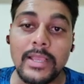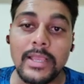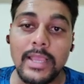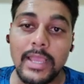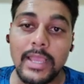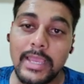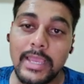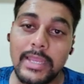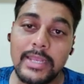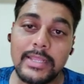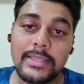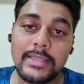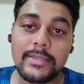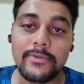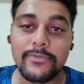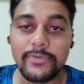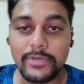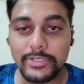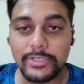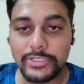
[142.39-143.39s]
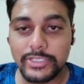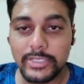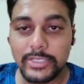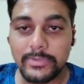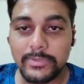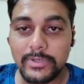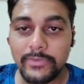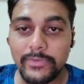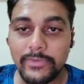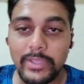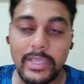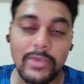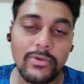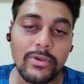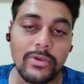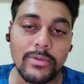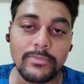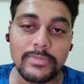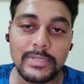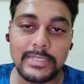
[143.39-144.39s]
And in the first chapter we have
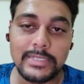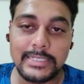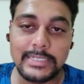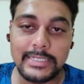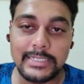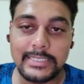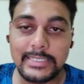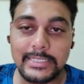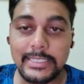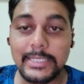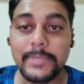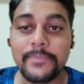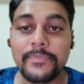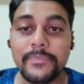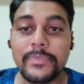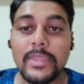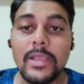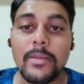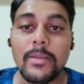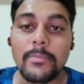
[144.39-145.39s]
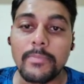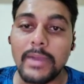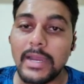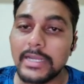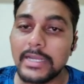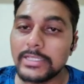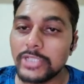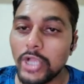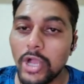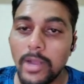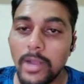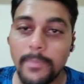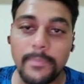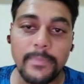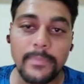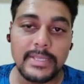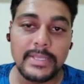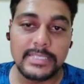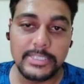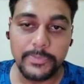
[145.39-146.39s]
completed the parts of
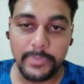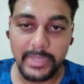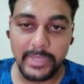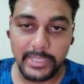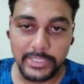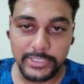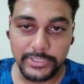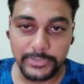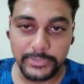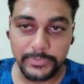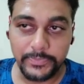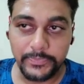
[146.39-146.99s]
speech.